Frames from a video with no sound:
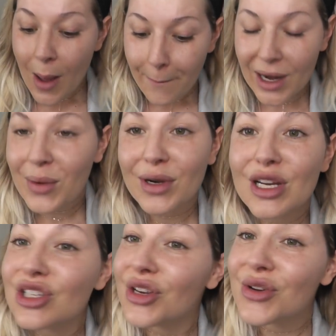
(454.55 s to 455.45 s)
but I
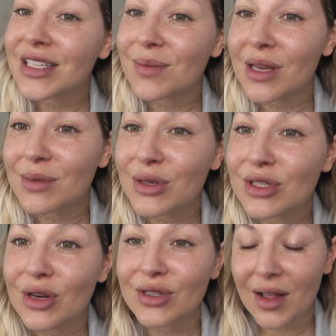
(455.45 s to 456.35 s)
wanted to show you guys something. I'm so
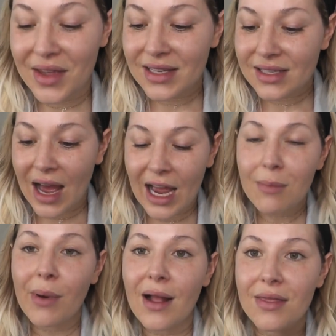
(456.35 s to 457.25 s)
stoked on this. I
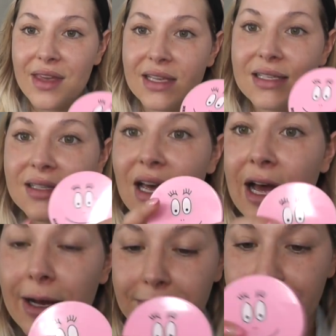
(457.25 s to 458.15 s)
bought this,
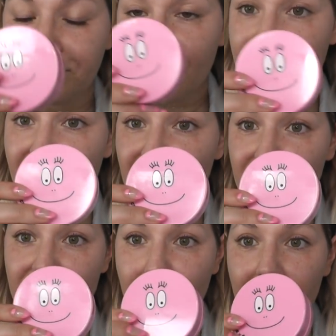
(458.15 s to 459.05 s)
um, this
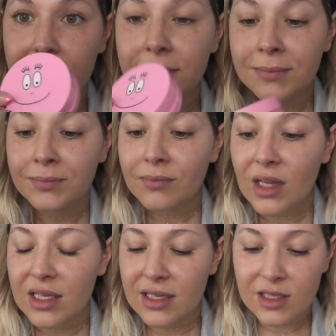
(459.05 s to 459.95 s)
cushion as well.
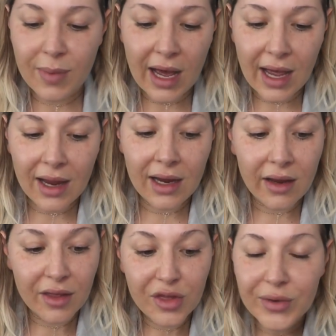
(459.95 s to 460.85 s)
This is
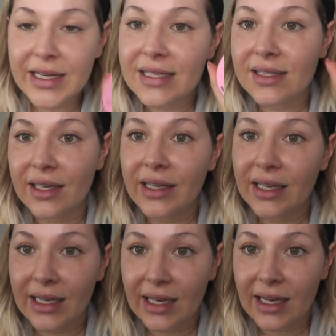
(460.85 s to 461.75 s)
by
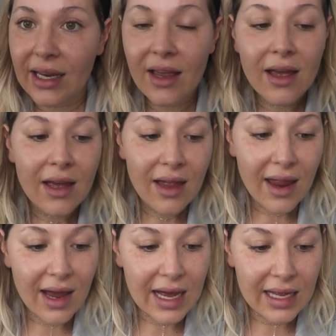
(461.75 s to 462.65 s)
3CE,
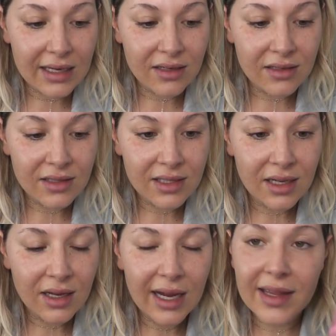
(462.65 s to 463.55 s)
and
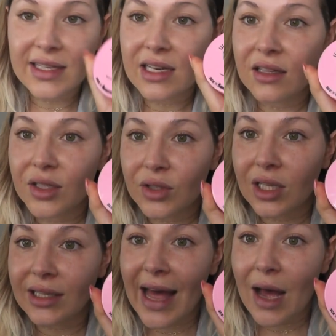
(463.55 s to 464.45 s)
they did a little
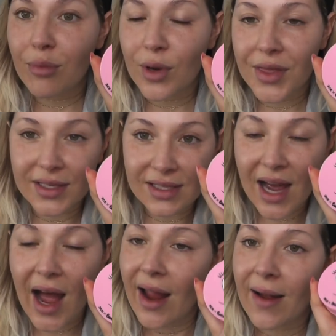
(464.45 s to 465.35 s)
collab with this
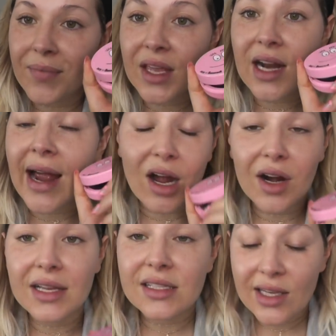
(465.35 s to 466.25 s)
guy and I
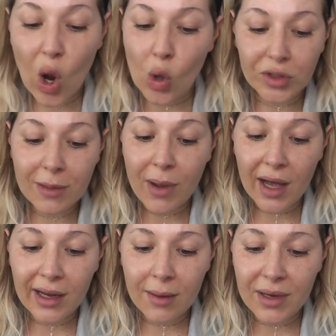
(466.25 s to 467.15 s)
honestly only
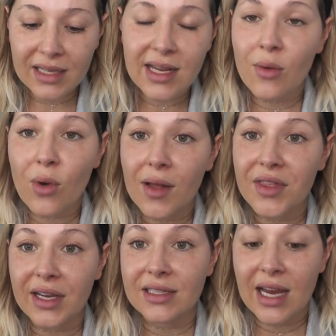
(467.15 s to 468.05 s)
bought it because I want
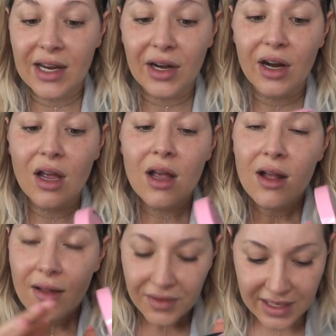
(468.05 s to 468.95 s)
the container.
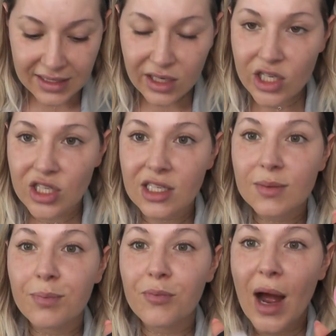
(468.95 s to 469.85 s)
These
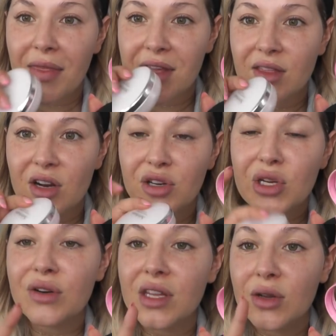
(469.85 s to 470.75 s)
cushions, I think they're
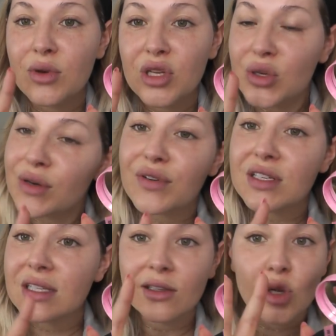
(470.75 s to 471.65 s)
uni
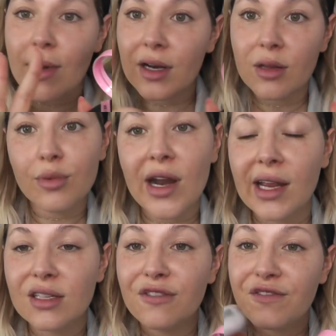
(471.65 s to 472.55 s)
universally, no matter the
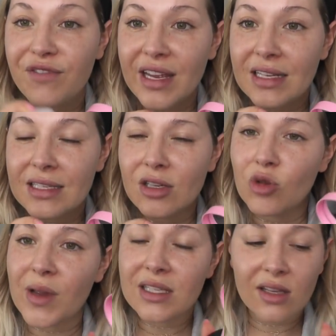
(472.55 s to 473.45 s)
brand, fit. So
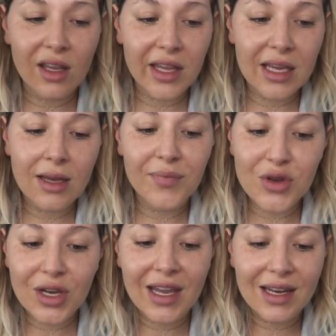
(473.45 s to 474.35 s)
you basically,
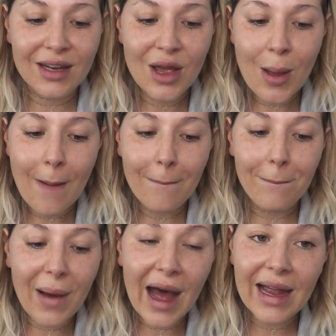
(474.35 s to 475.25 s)
you can
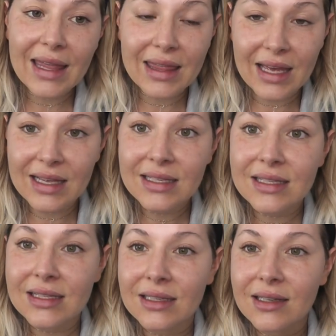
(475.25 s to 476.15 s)
buy
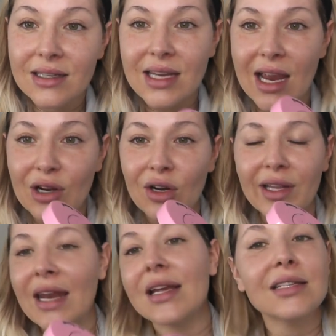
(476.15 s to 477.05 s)
this container,
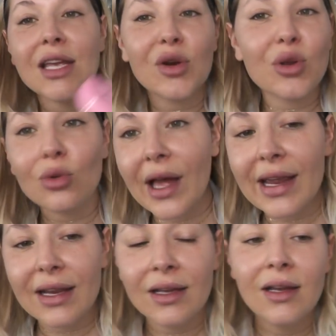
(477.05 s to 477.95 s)
any container you
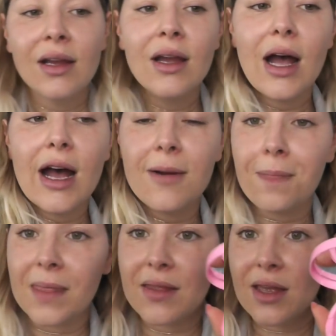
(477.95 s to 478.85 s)
like,
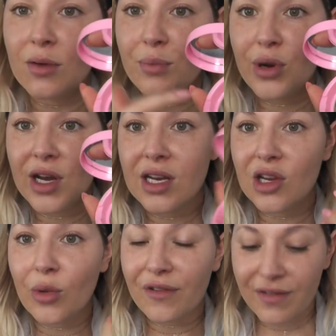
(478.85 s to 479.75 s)
um, and then put
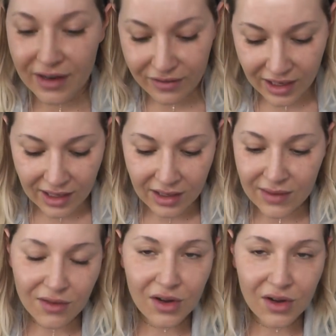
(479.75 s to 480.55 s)
your favorite, even